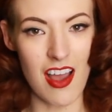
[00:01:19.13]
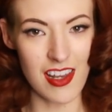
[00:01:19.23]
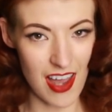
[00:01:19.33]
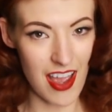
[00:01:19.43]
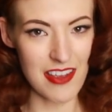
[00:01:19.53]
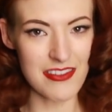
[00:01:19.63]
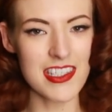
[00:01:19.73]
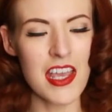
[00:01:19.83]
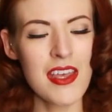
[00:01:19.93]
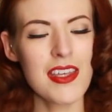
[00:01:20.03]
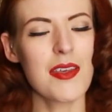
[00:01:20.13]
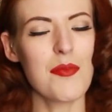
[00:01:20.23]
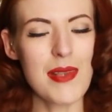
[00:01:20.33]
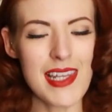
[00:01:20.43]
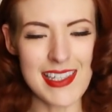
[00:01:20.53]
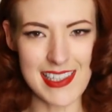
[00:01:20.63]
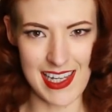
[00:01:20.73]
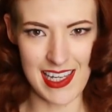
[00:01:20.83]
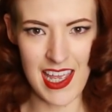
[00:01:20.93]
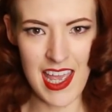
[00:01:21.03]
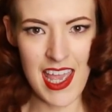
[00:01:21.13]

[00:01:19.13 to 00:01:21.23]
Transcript: our lives completely.